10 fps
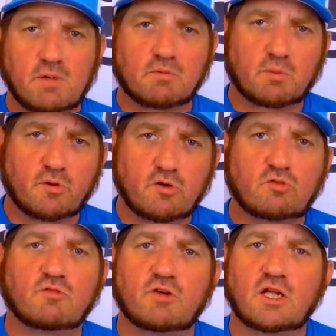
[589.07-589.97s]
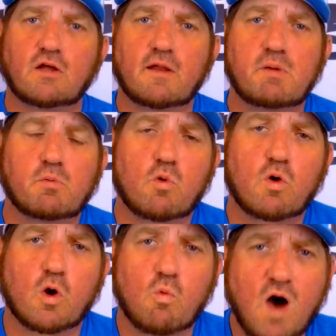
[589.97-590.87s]
be able to produce a video that people
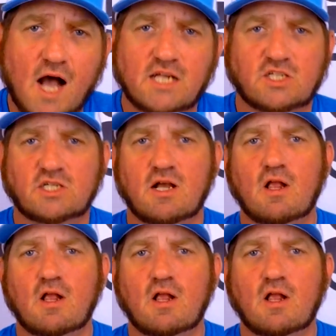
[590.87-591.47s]
want to watch,